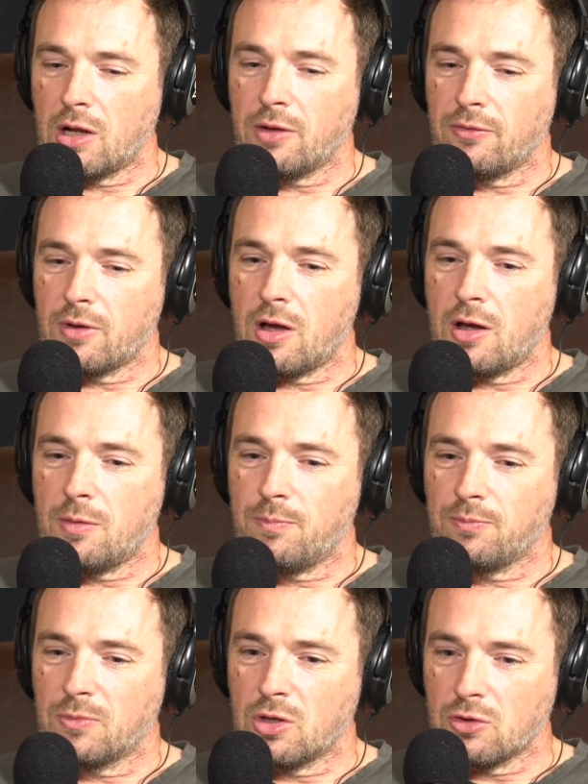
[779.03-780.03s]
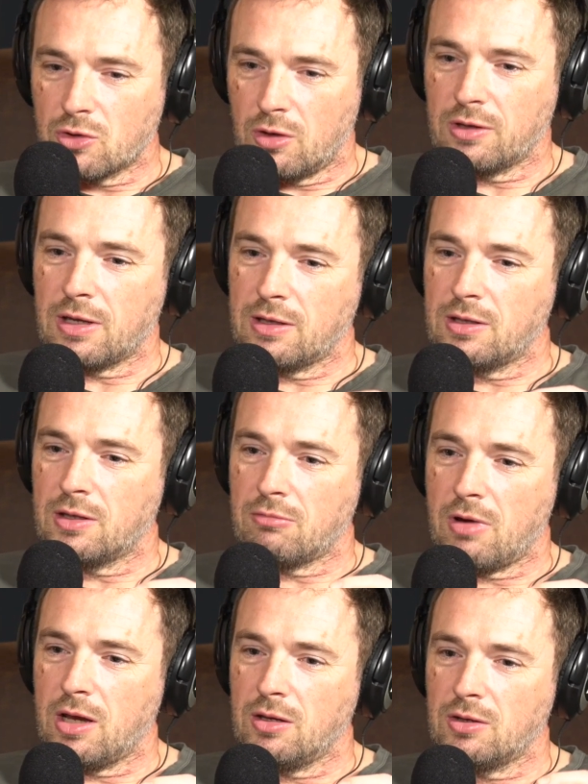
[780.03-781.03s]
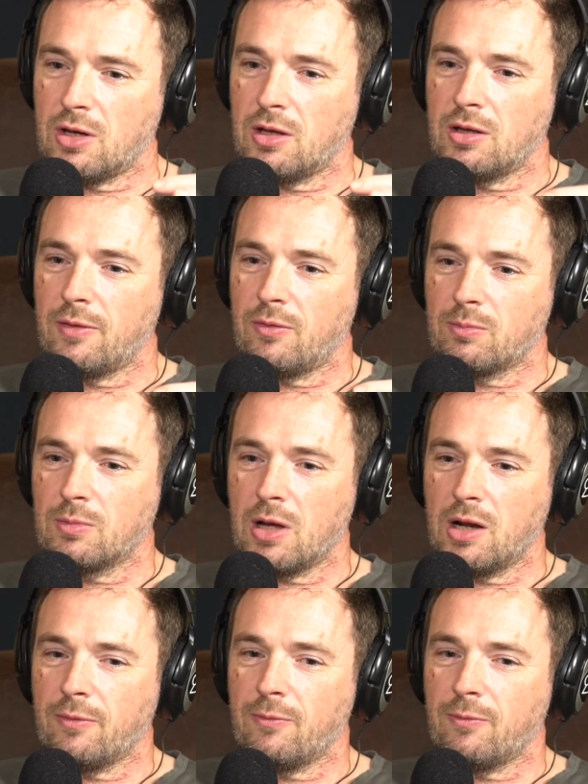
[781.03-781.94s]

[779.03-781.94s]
of consolidated the range, and they've kind